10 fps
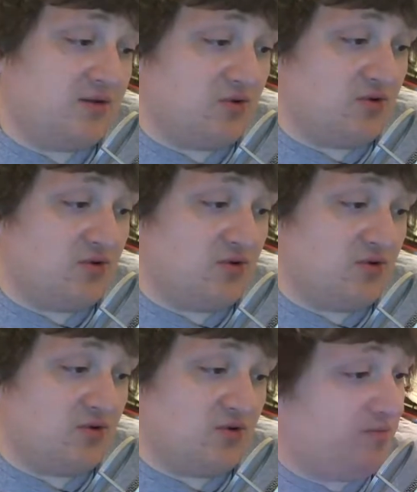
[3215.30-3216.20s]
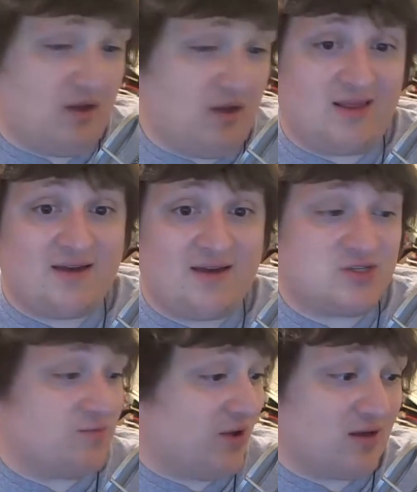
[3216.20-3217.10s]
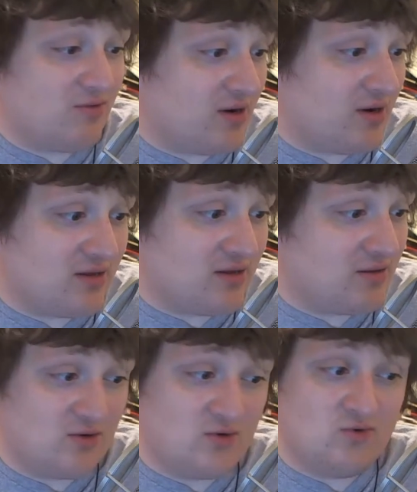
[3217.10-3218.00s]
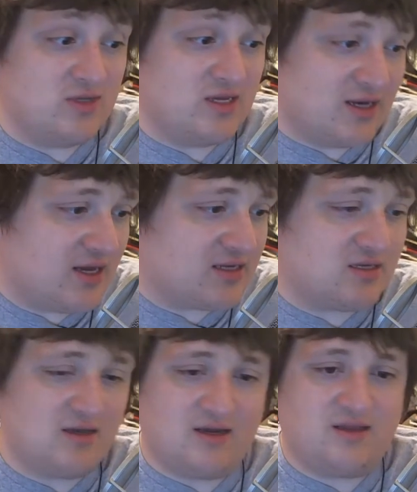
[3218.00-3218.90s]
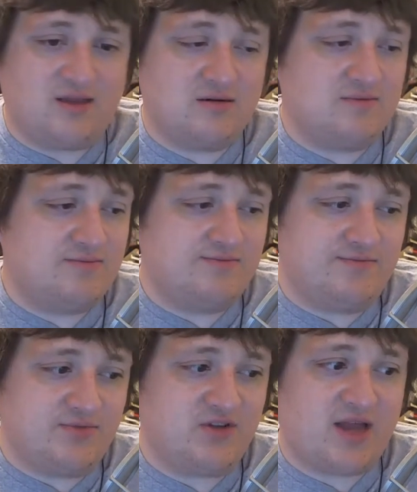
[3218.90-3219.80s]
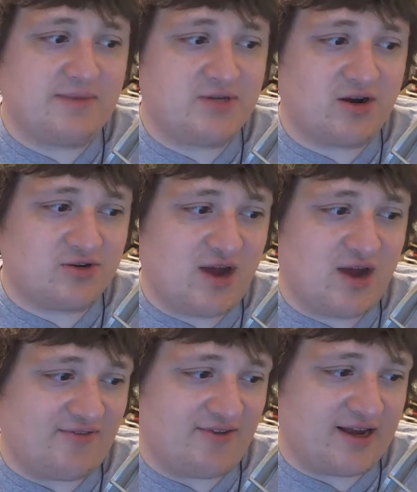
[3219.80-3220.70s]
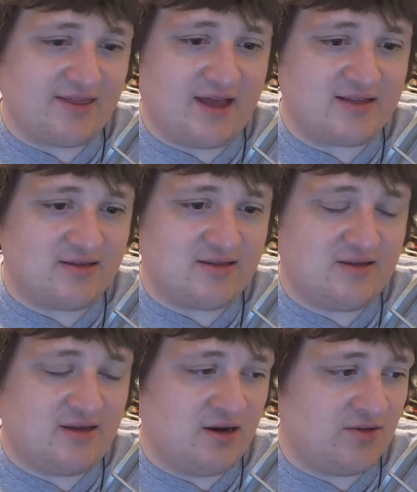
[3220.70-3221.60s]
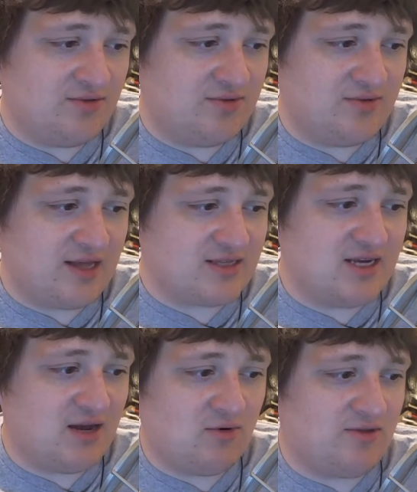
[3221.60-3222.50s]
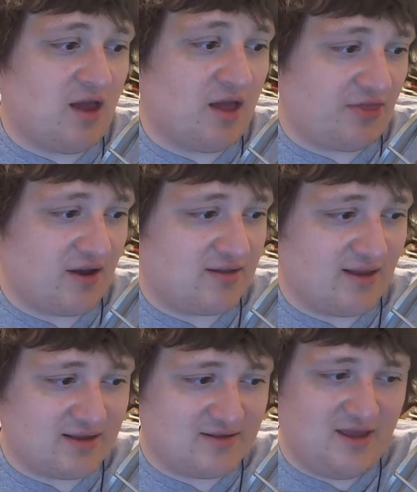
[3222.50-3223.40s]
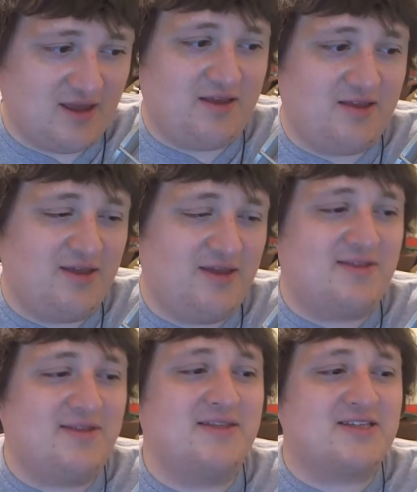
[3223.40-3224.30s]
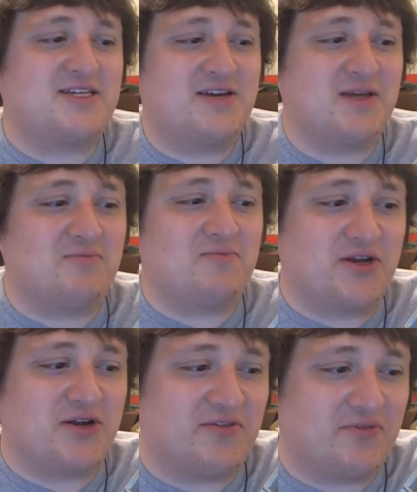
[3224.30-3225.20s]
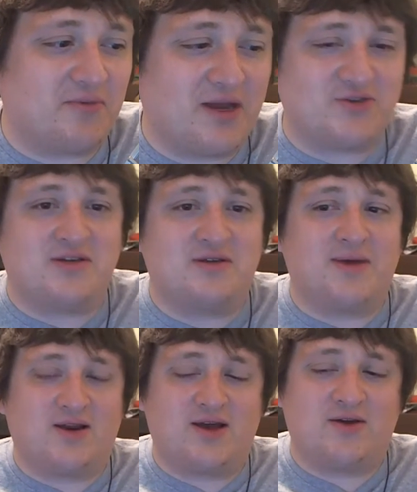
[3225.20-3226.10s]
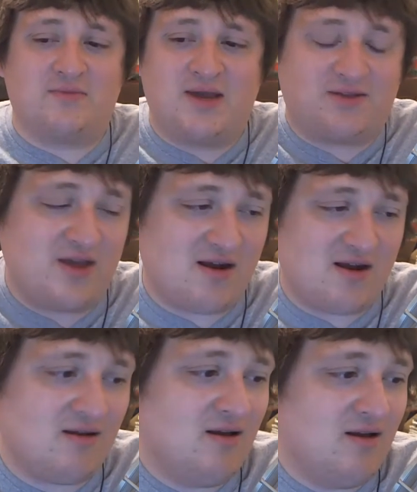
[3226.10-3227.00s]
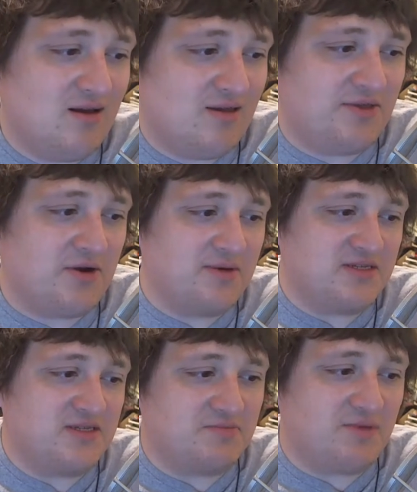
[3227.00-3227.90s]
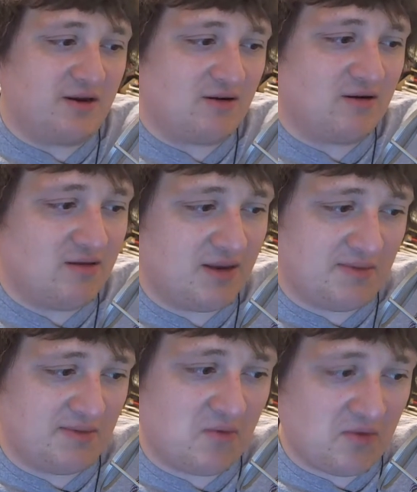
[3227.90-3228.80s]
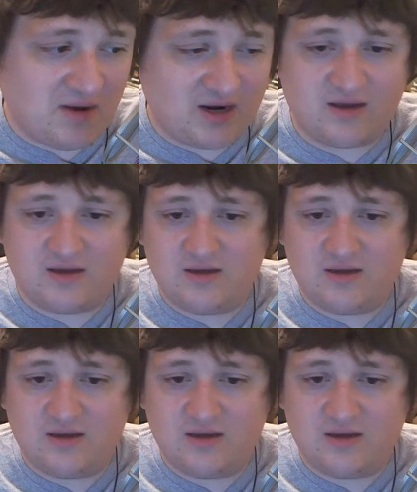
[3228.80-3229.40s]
Google. A lot of us are probably running the Google DNS. Like they're capturing our traffic, and that's not worth nothing. Like this gives them really good information about how to make their business better and make more money.